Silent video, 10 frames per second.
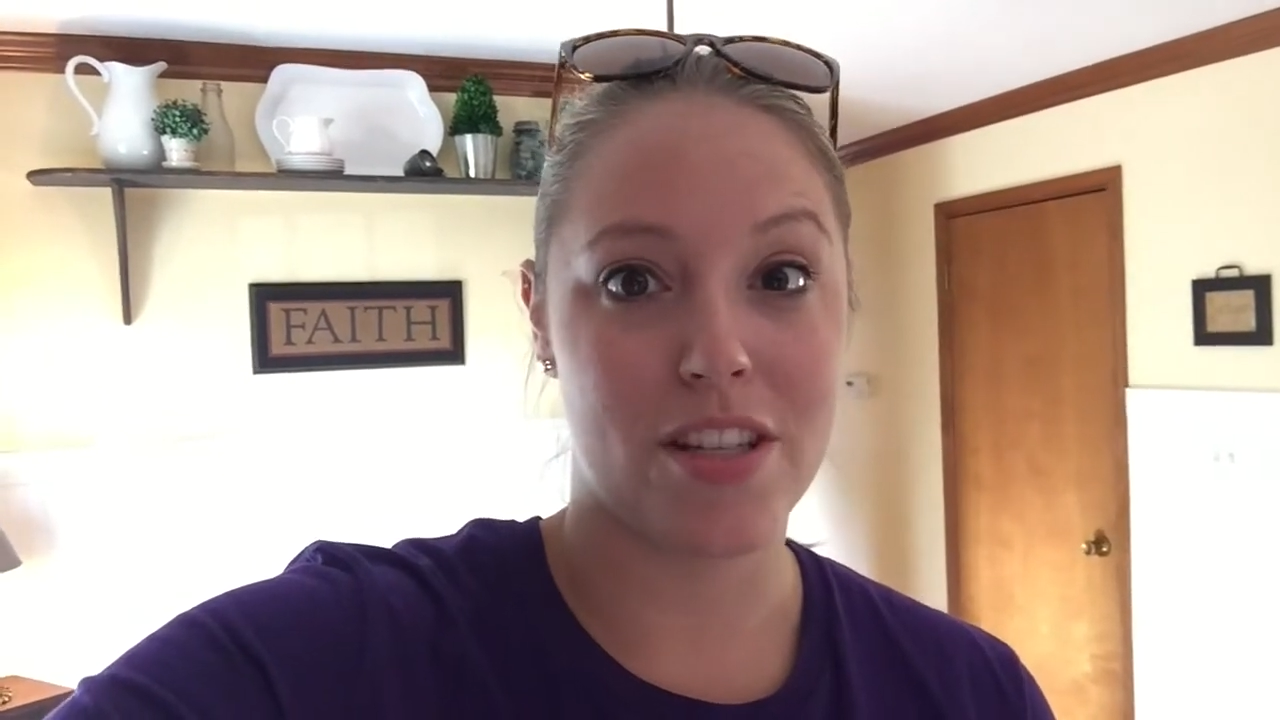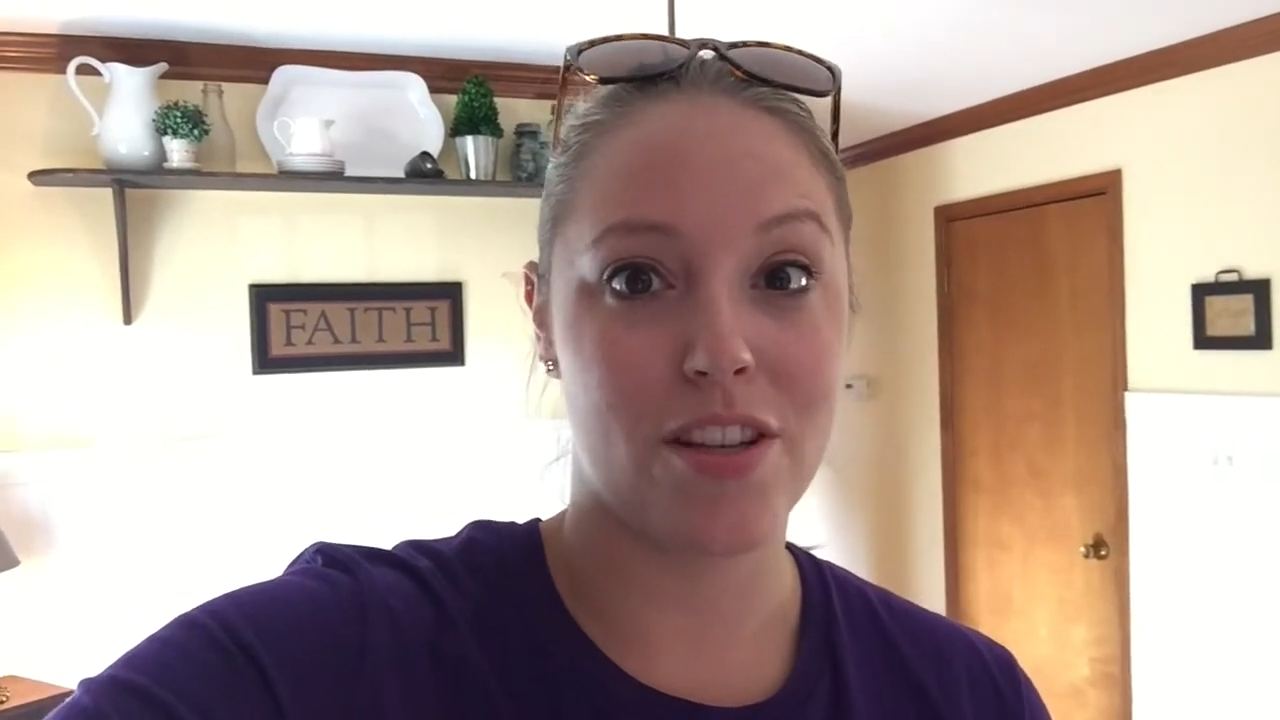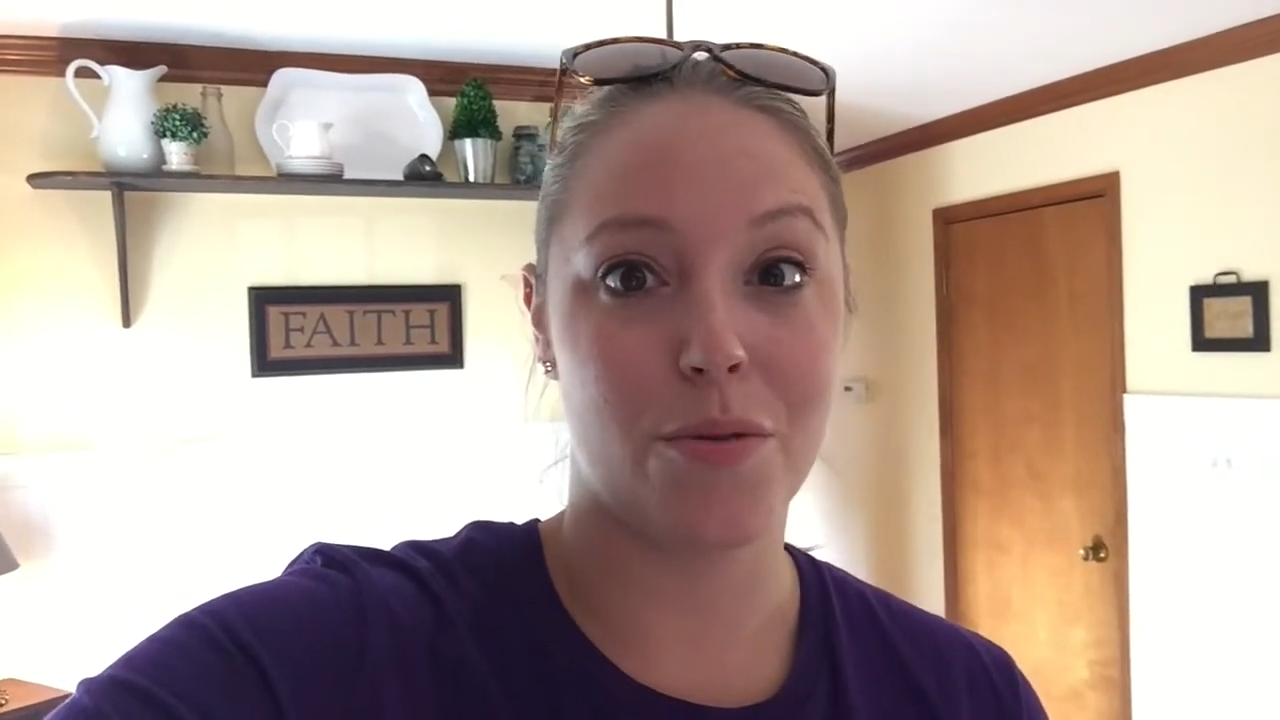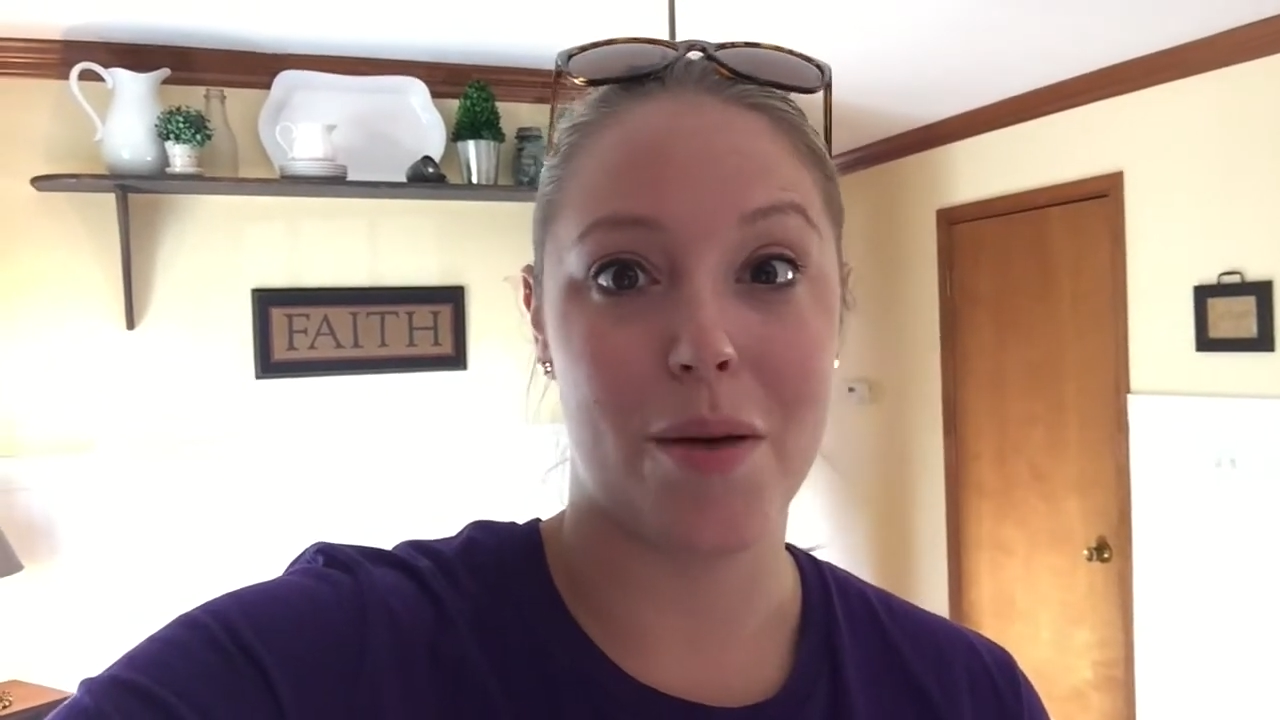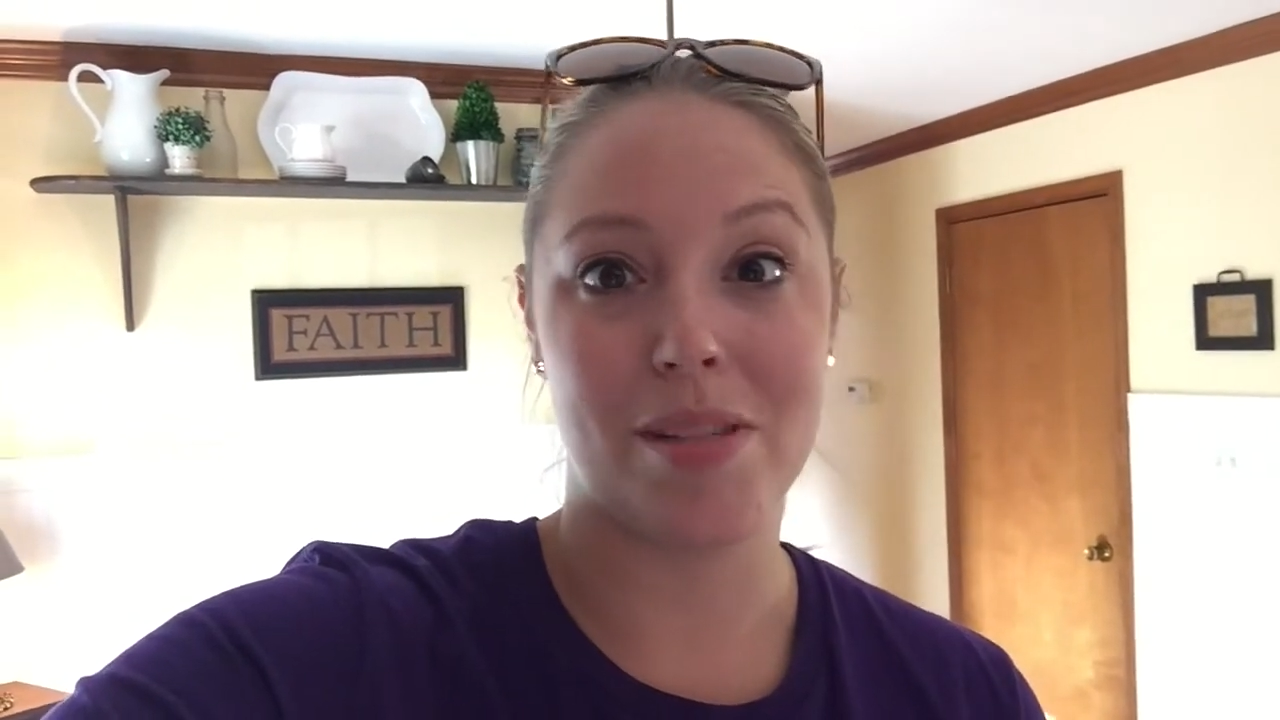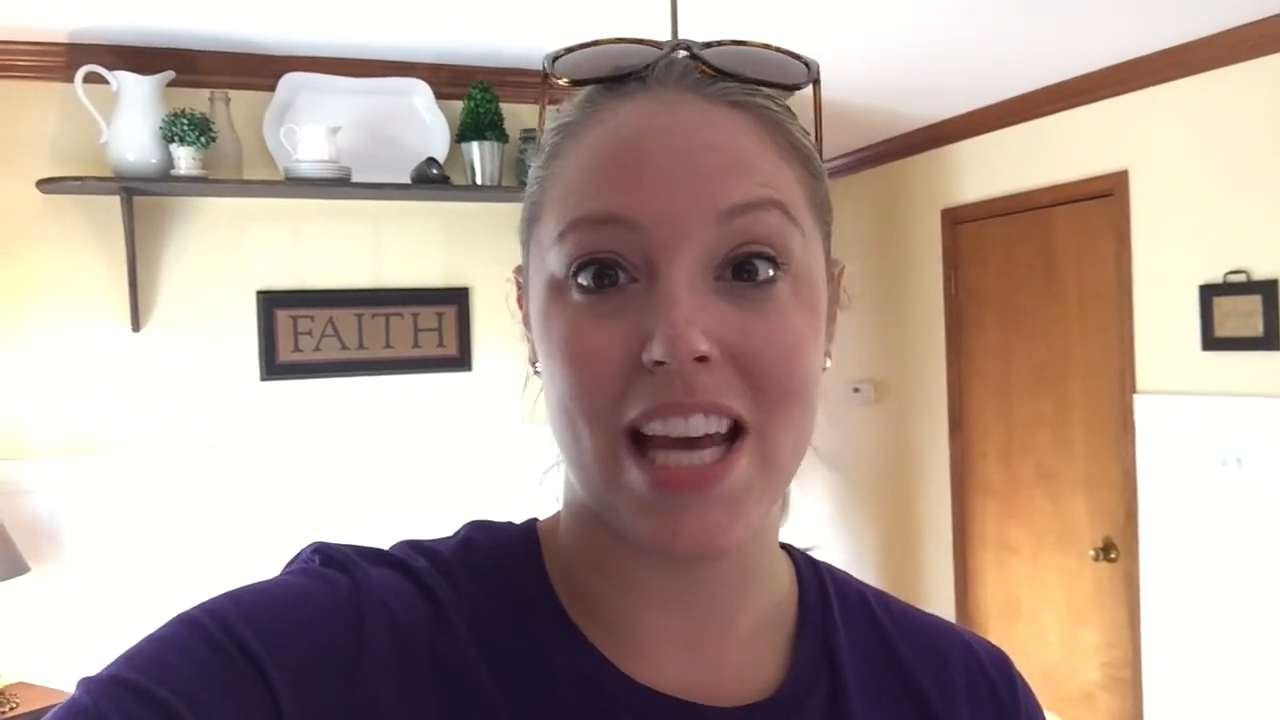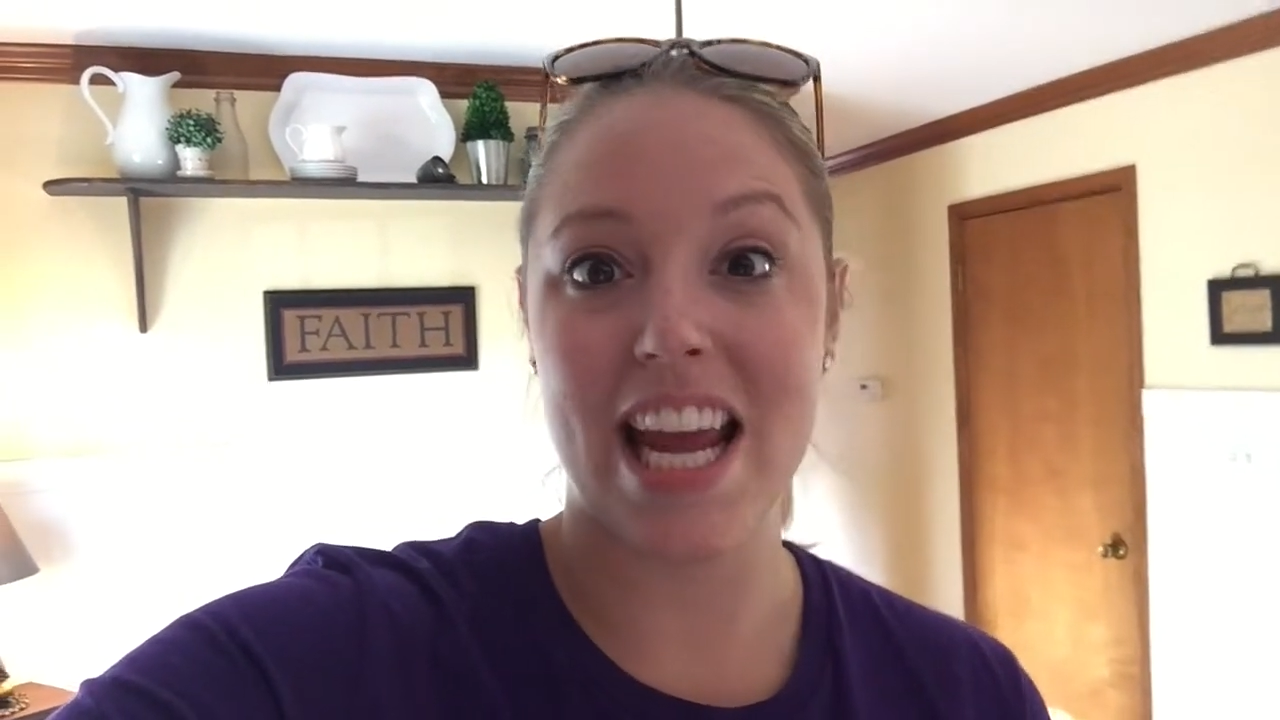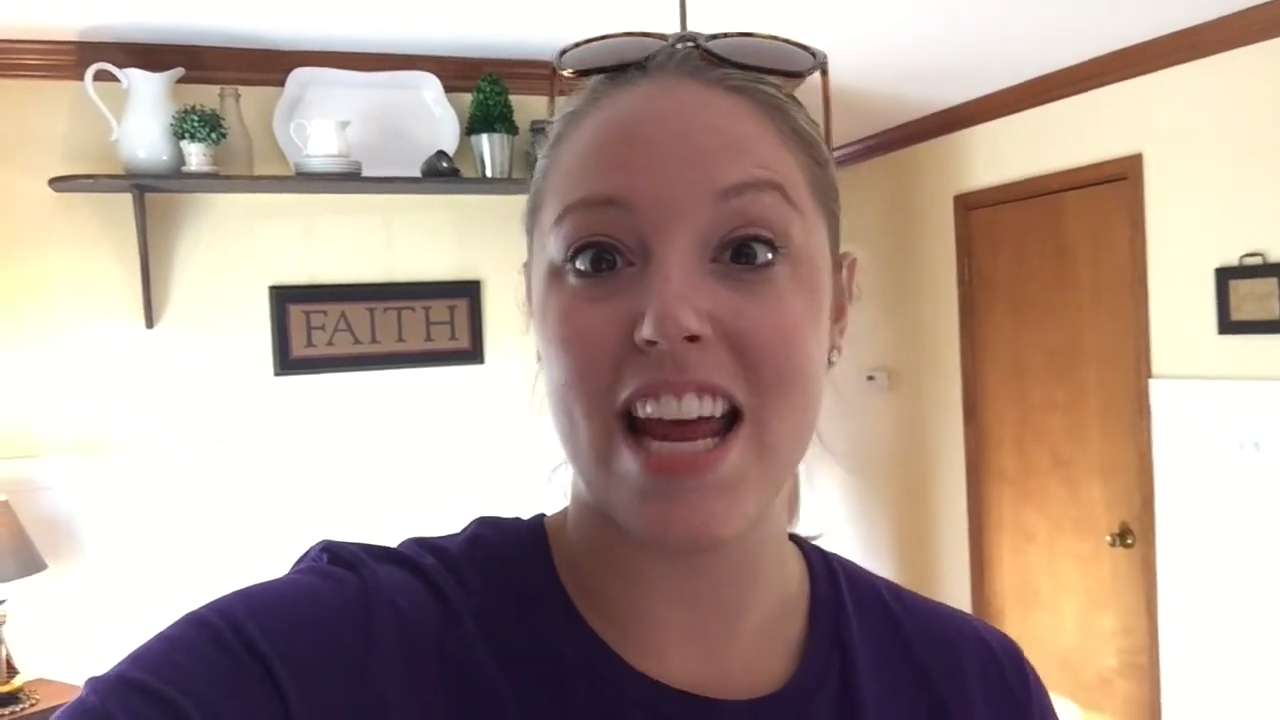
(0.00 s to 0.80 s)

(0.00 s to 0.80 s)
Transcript: to their website